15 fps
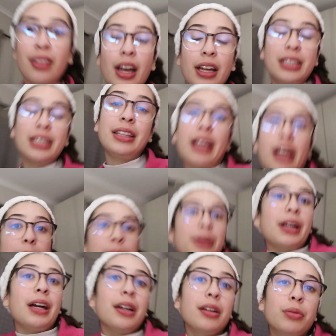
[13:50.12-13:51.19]
I did that,
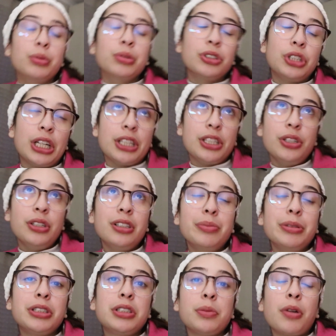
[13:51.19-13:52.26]
but I will tattoo a little
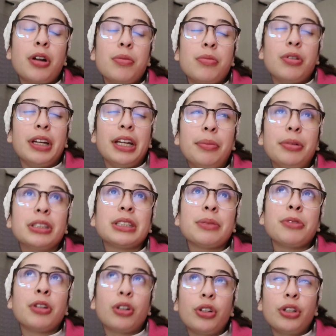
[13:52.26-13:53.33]
bit tomorrow morning because
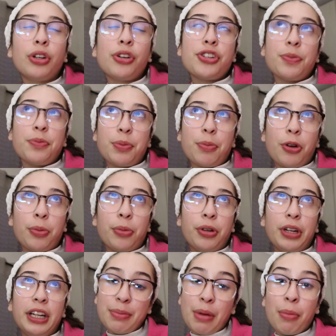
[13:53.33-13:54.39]
I'm not gonna go to gym tomorrow
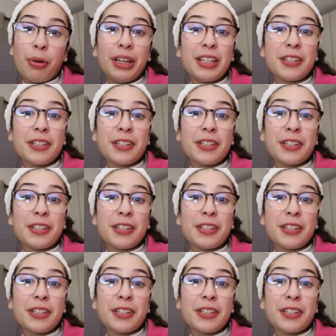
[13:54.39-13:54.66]
morning. See, my body